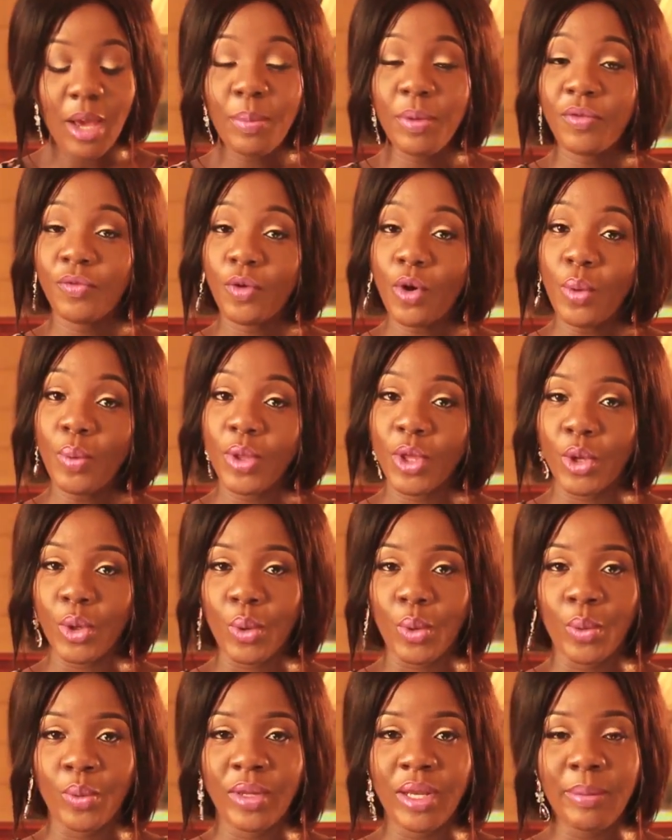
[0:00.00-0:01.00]
Now, before
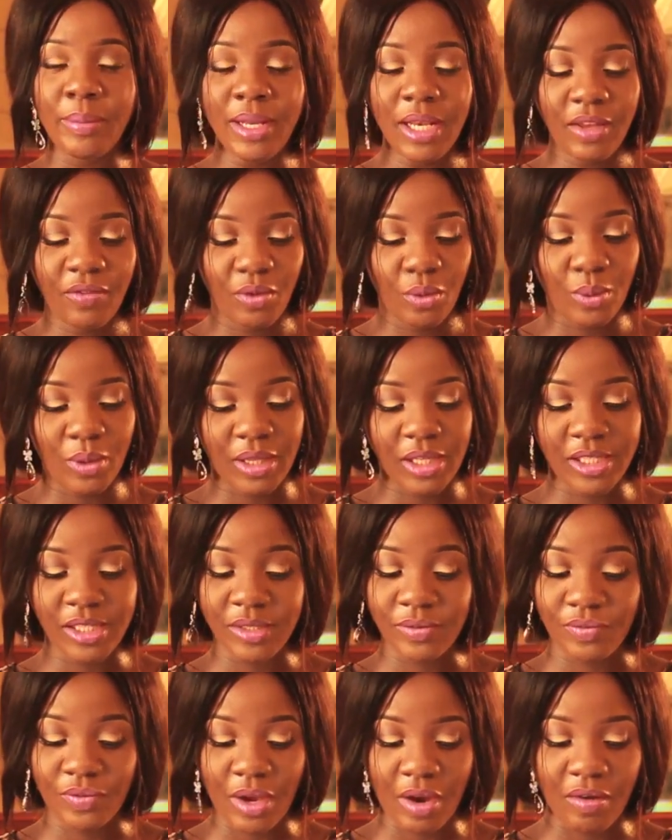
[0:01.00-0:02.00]
we go, let me leave you
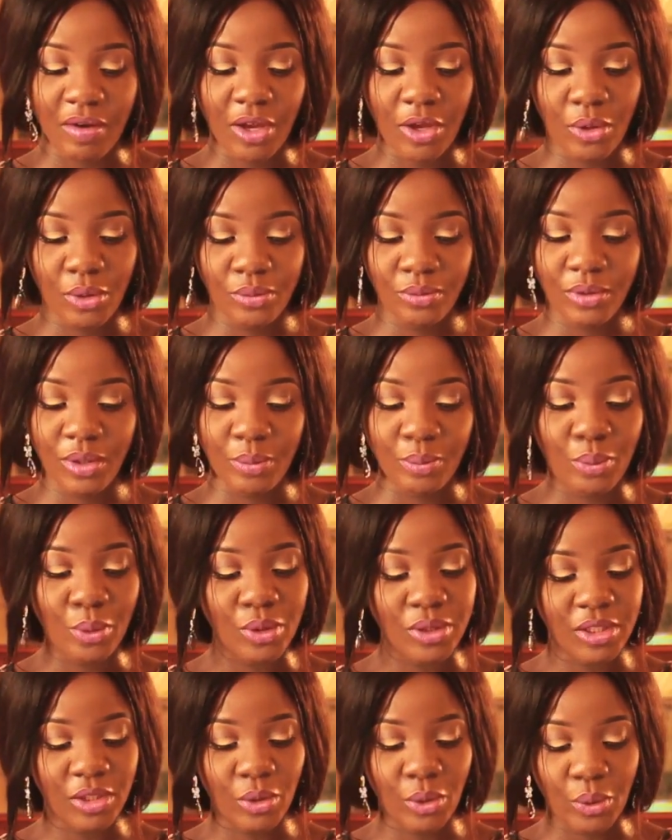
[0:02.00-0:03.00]
with this very
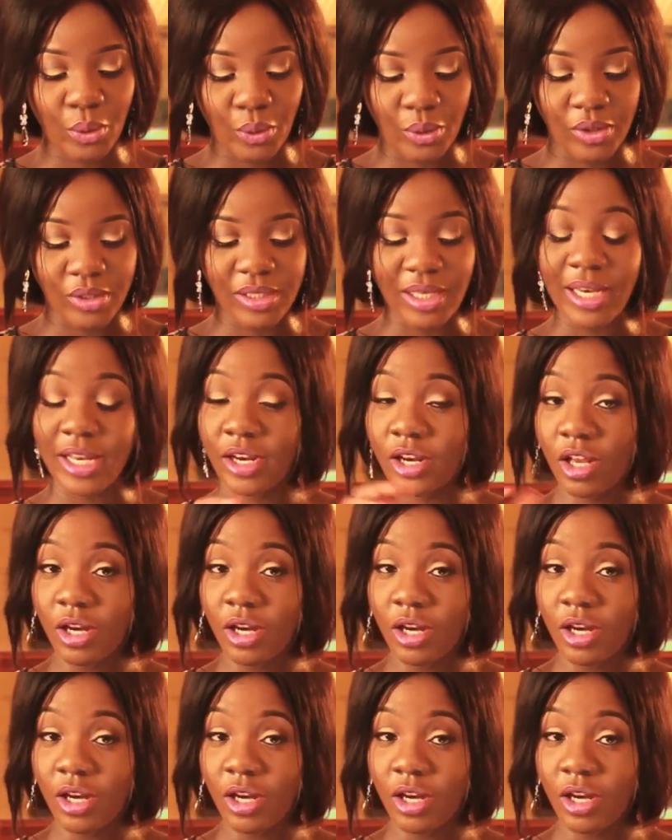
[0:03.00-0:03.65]
important quote.